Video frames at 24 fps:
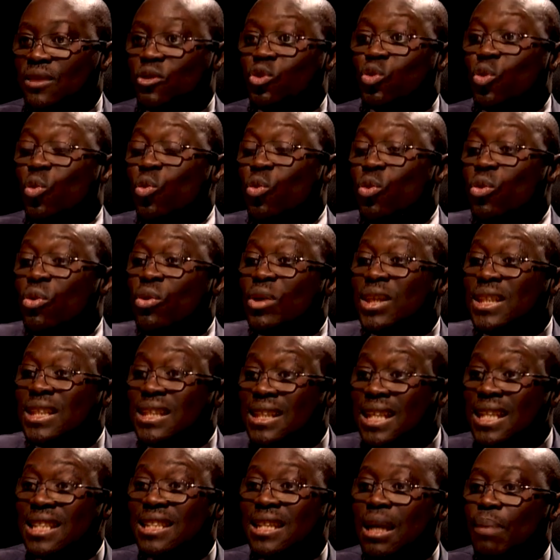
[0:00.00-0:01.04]
So
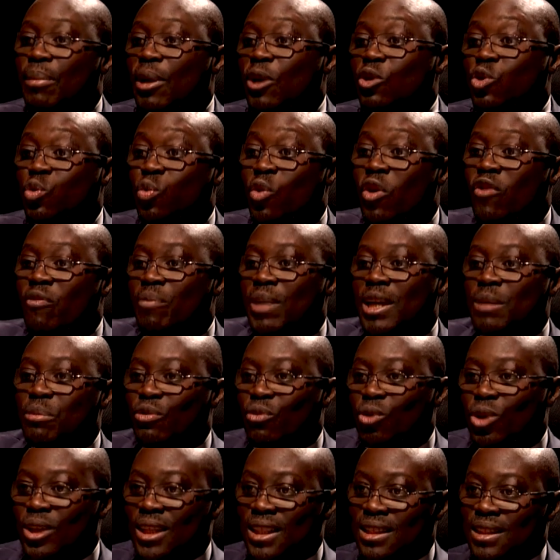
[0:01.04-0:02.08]
just about 12 months
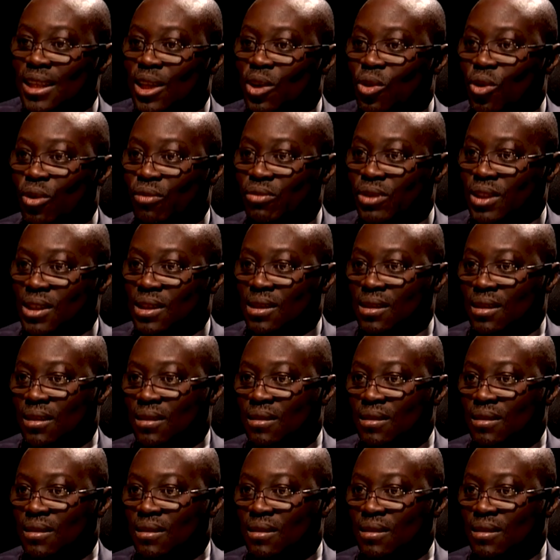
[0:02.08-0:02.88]
before they take office.